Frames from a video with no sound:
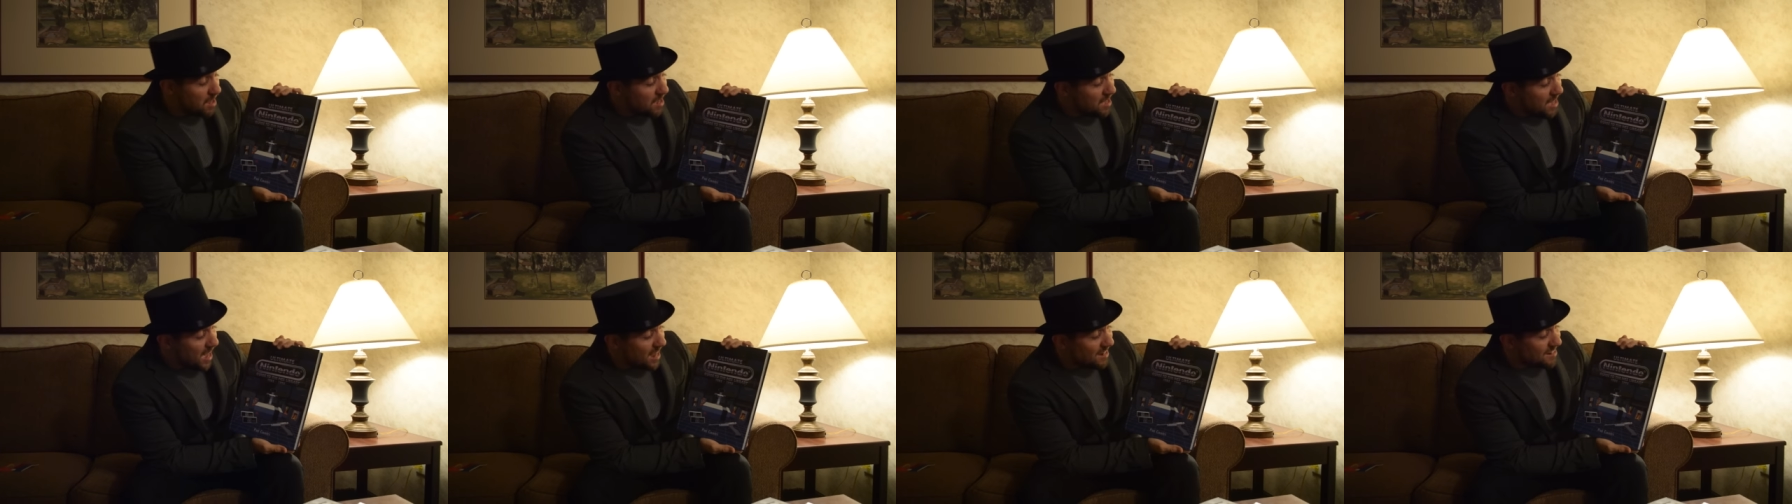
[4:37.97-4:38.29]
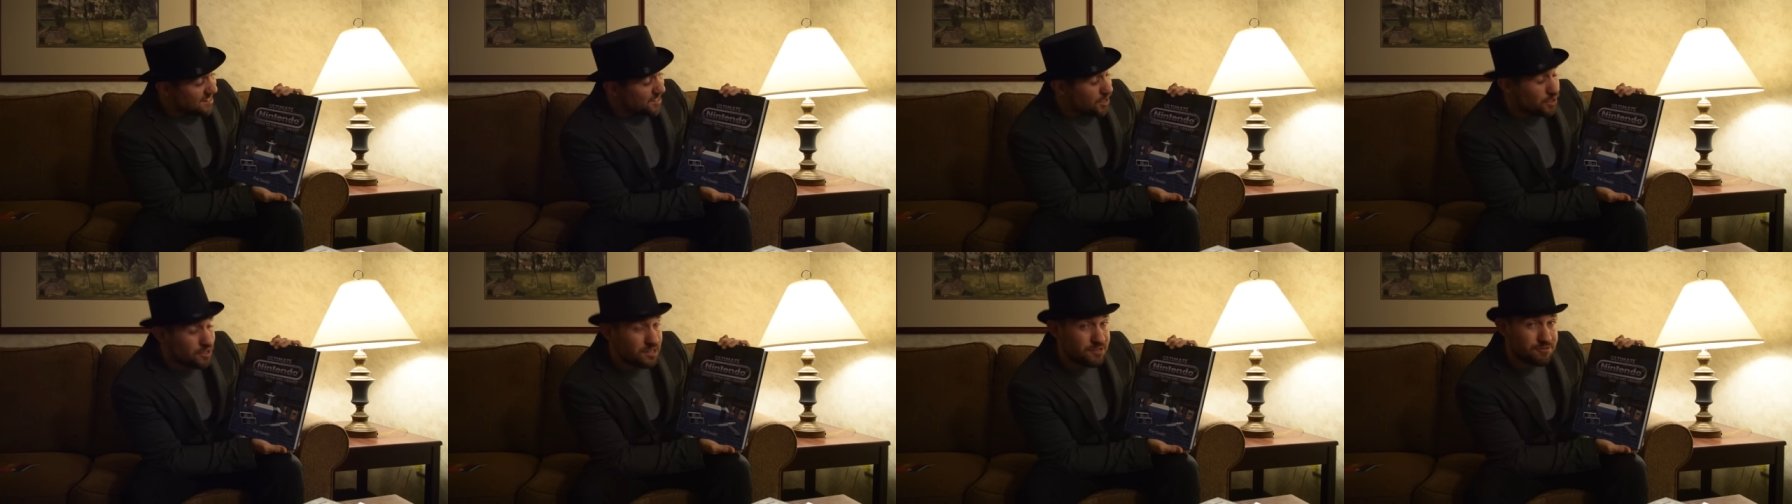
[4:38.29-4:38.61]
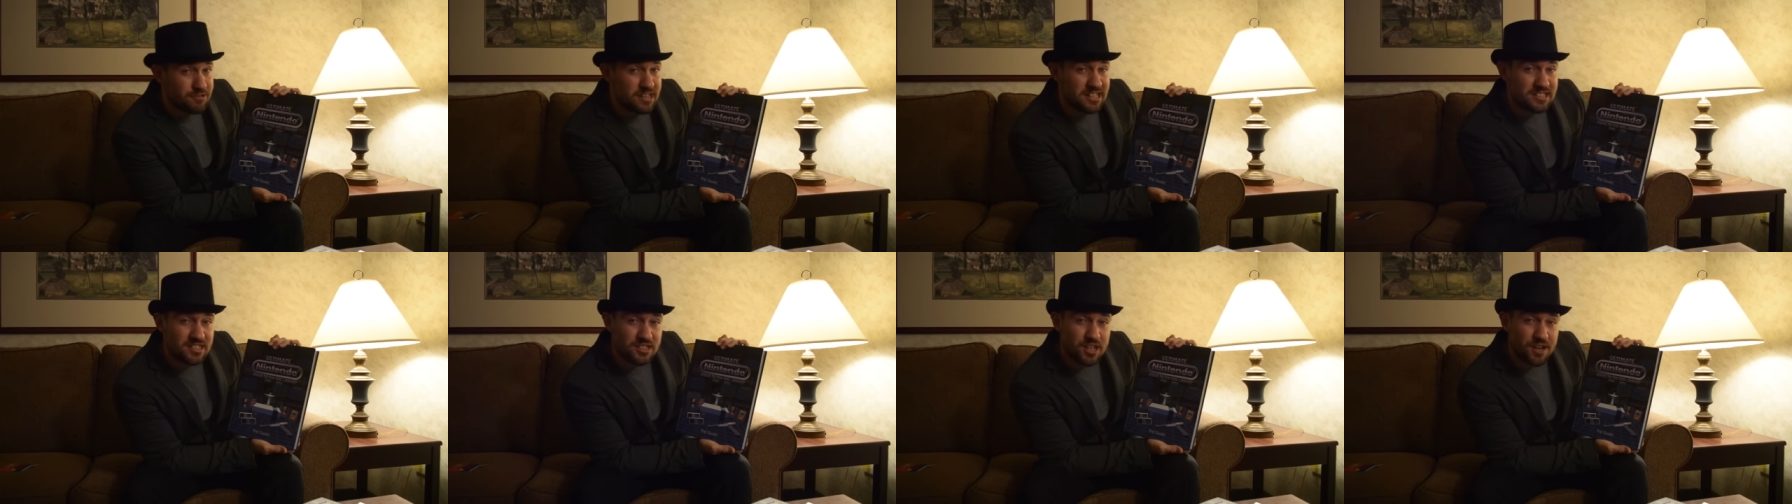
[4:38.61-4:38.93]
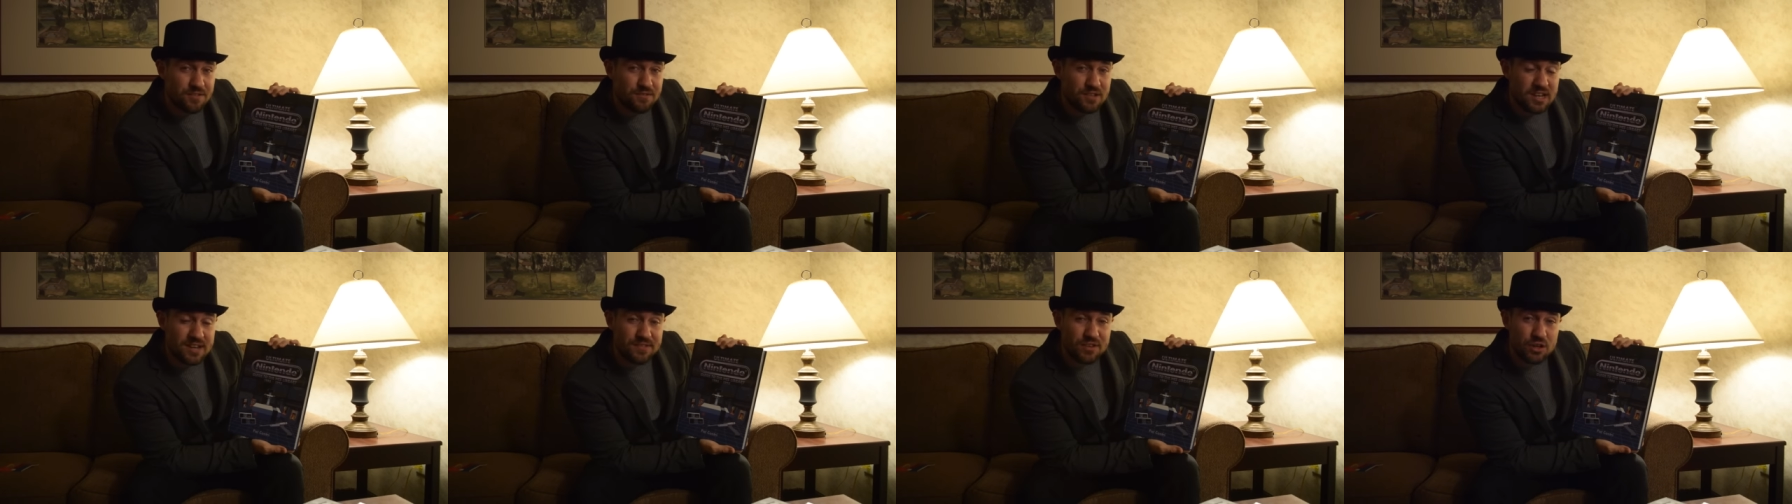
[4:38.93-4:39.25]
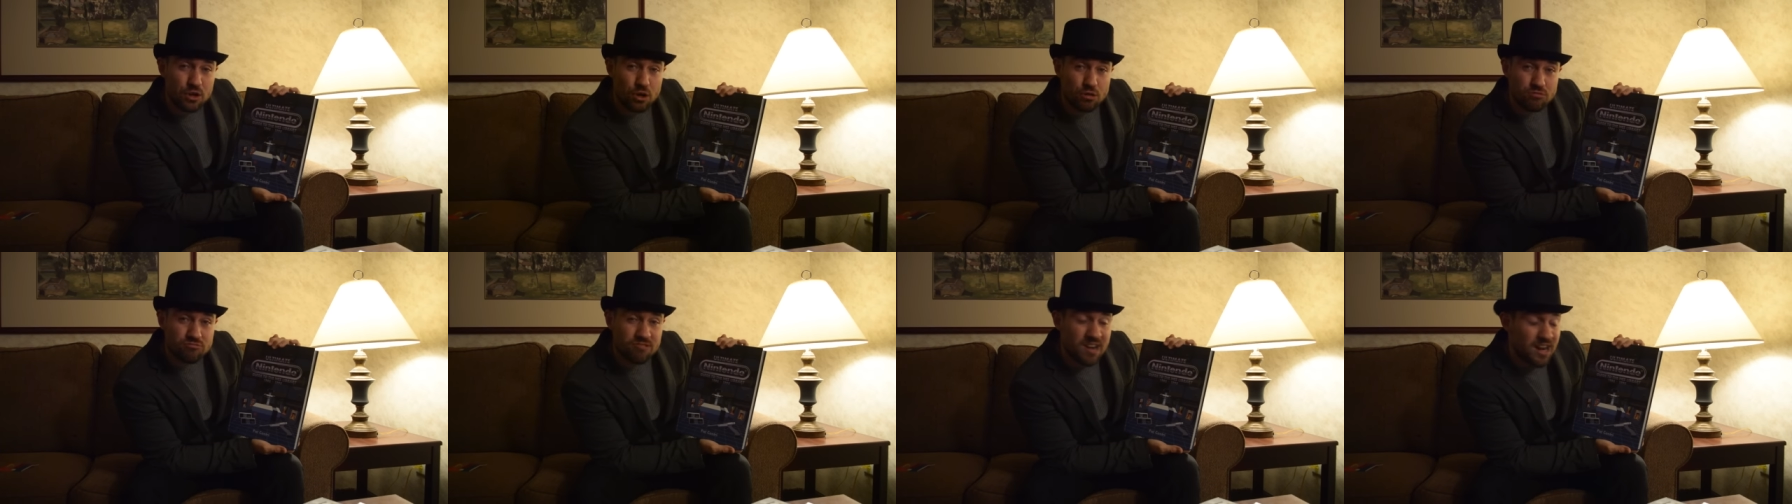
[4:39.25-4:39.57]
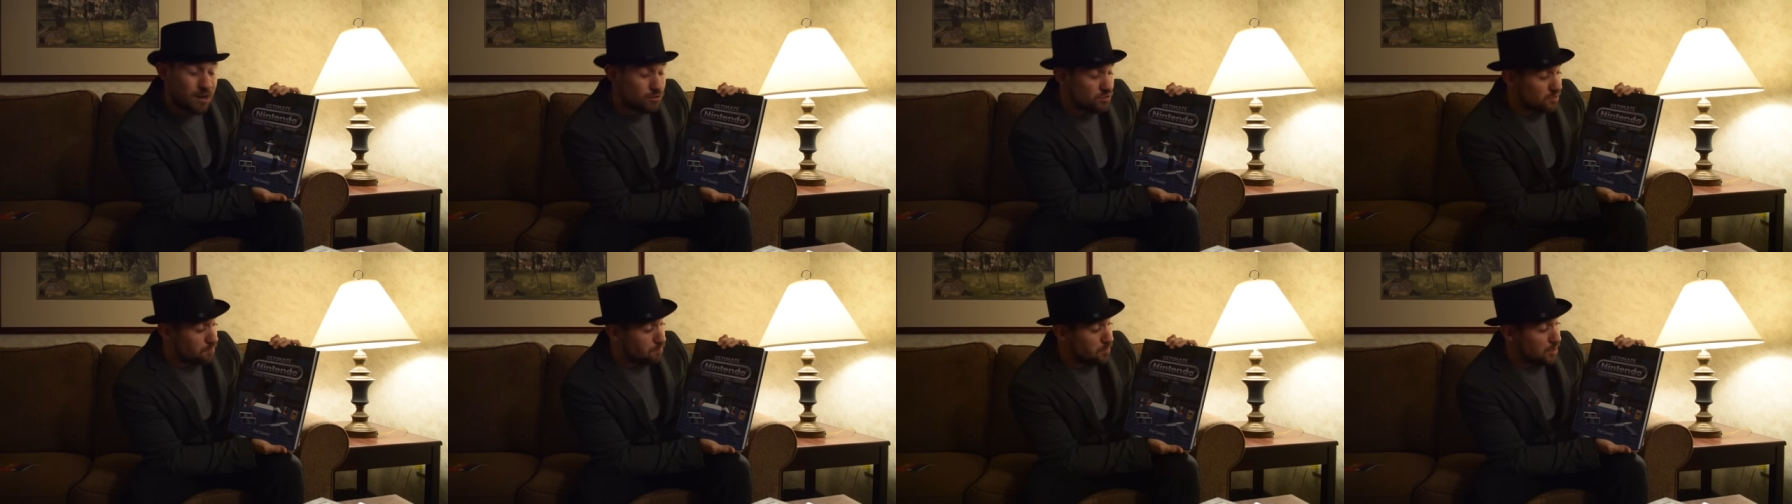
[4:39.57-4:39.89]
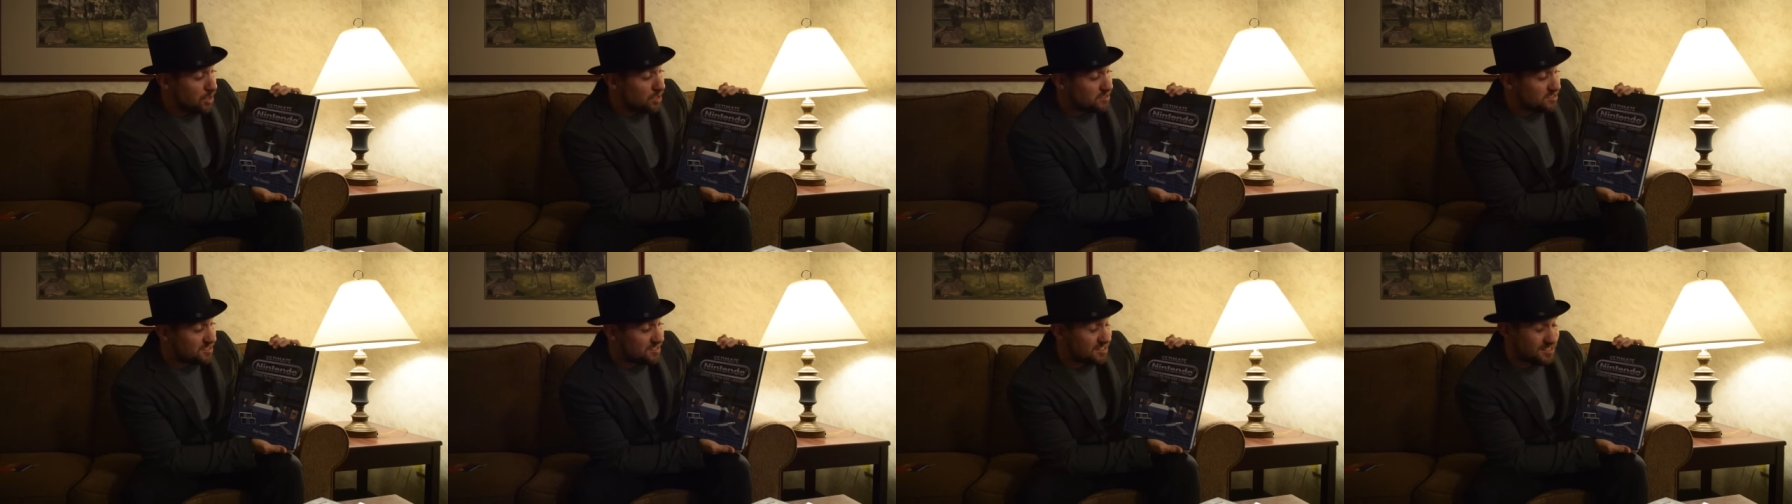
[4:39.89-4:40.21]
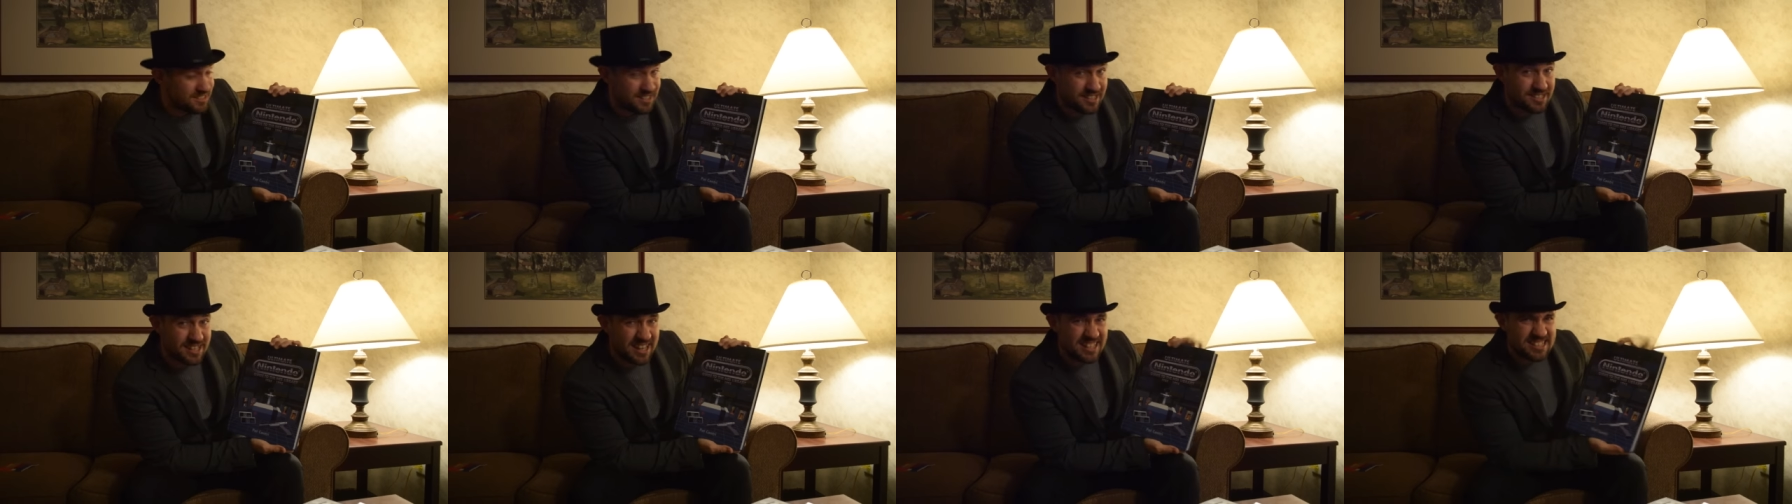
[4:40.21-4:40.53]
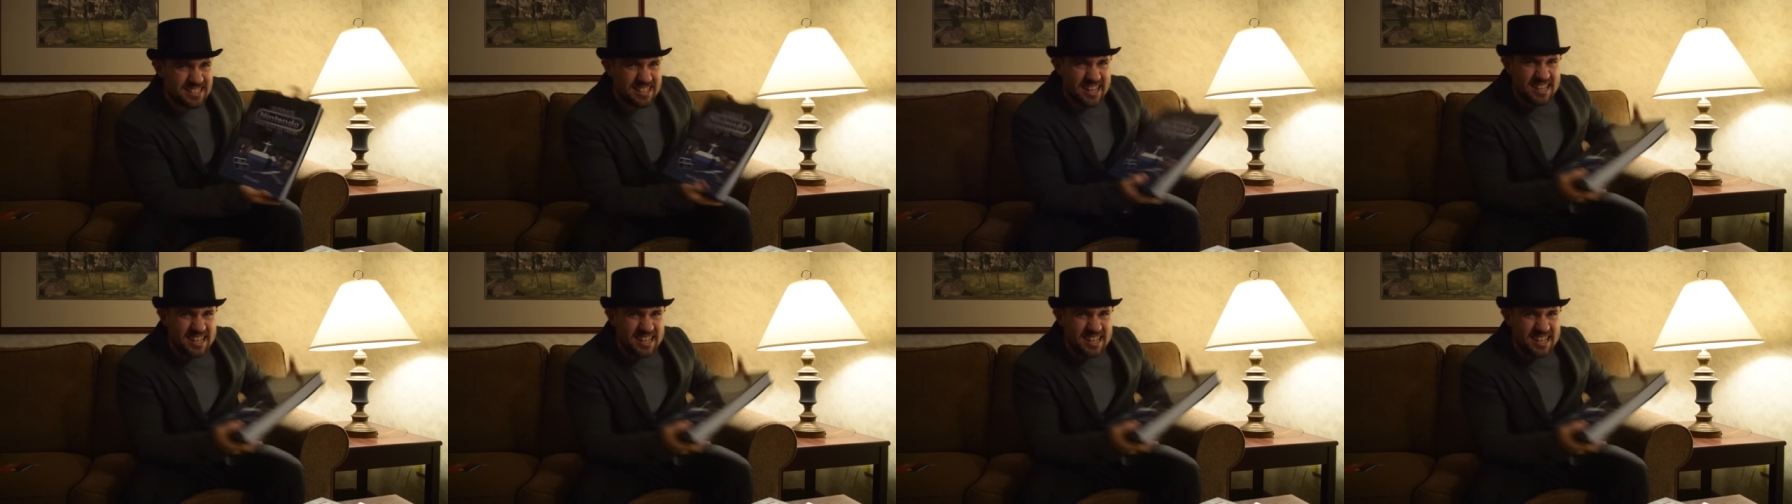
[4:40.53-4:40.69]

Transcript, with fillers: And the only reason I've never got round to purchasing it is,